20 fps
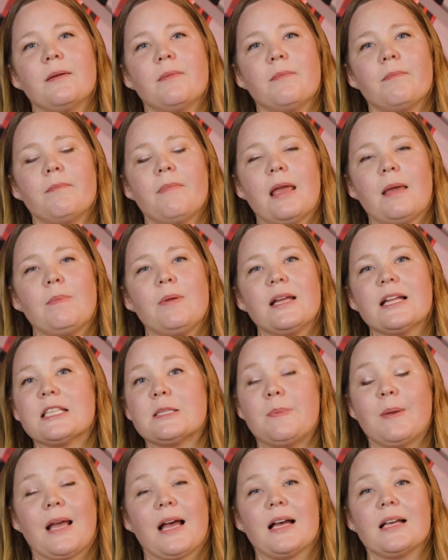Maybe
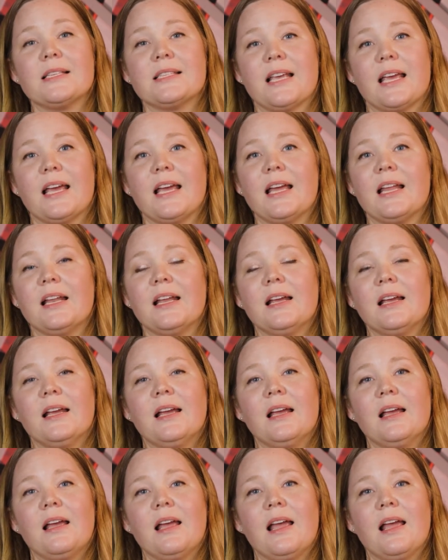it's because it
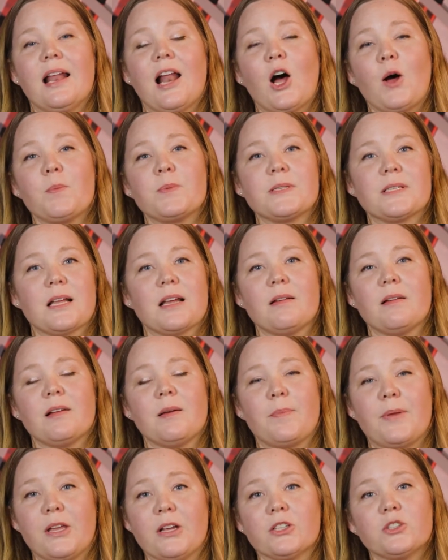helps
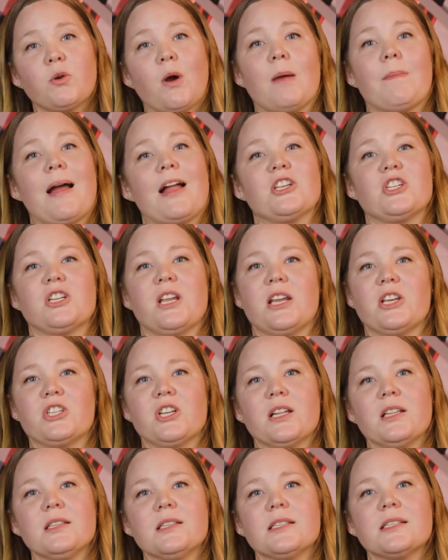appeal to our
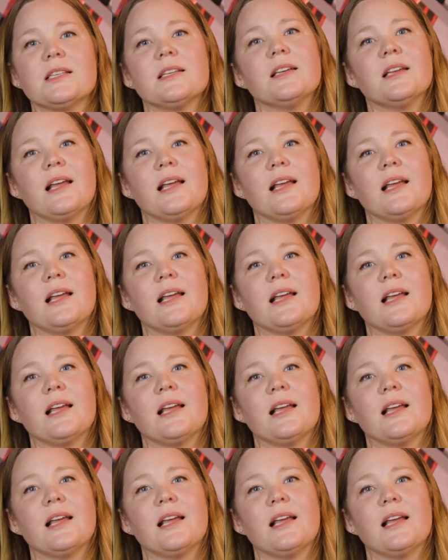imaginations.